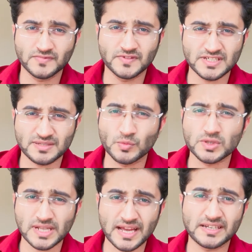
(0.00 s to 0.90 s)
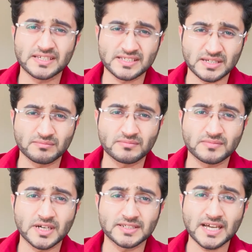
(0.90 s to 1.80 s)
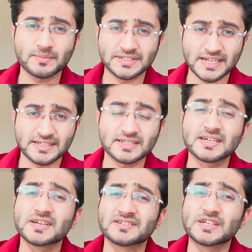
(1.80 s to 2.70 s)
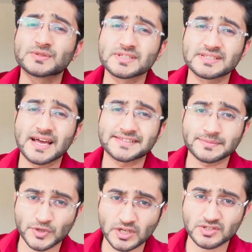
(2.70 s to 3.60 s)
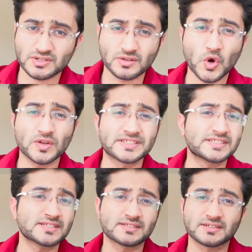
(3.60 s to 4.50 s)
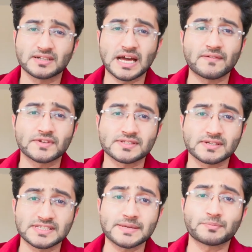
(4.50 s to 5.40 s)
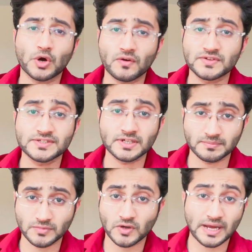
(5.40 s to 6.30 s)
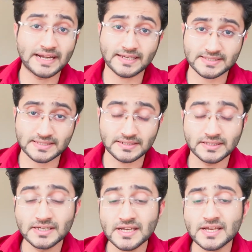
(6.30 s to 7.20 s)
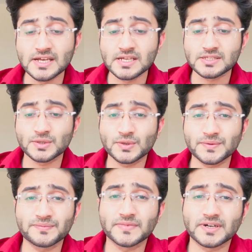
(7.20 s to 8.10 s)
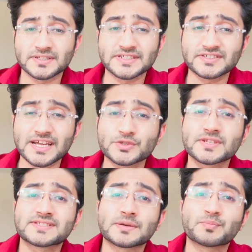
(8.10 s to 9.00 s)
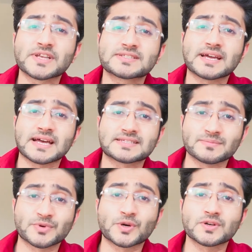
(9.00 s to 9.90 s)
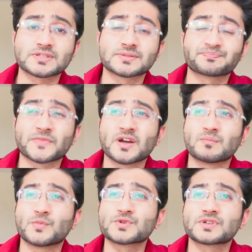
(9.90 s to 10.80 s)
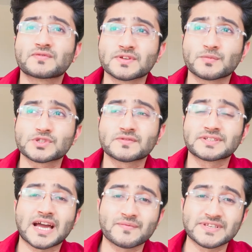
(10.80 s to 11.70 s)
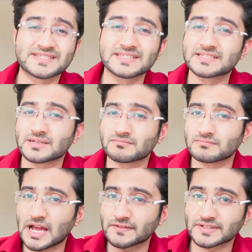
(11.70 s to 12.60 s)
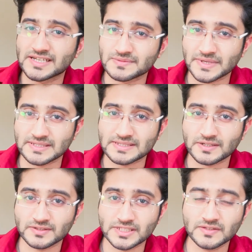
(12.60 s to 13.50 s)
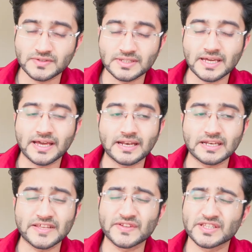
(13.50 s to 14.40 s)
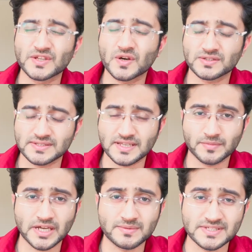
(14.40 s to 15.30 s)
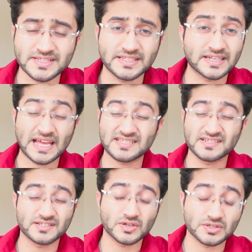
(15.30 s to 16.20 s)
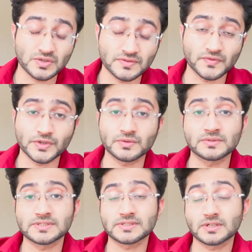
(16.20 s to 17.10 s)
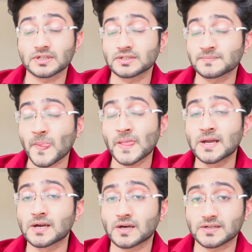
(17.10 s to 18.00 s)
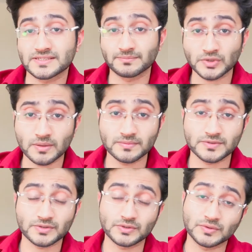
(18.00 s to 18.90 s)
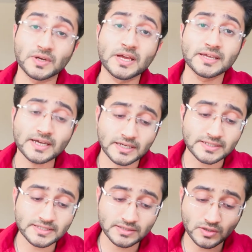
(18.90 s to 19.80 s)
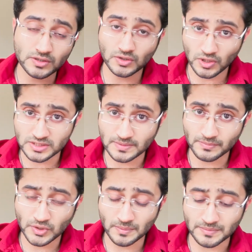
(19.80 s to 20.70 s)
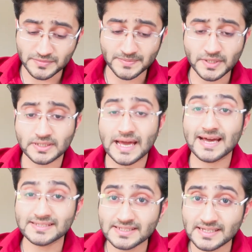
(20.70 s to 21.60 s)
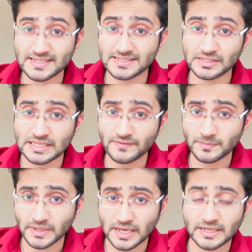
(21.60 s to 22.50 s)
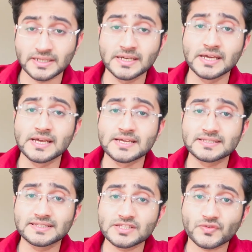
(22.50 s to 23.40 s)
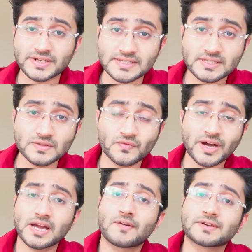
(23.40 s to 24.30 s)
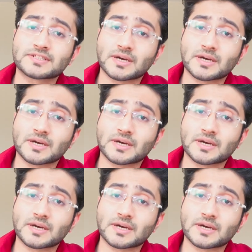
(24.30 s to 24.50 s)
which is most likely some tablet that reduces the acid production, or they just have a sip of a syrup or antacid. So they try to just suppress the acid, because most of the time we see some advertisements on TV, and even the doctors sometimes they say that acid is not good for you, it's gonna cause some problems to you. Yeah, it is going to cause some problems, but acid is never bad. See, there's a reason why our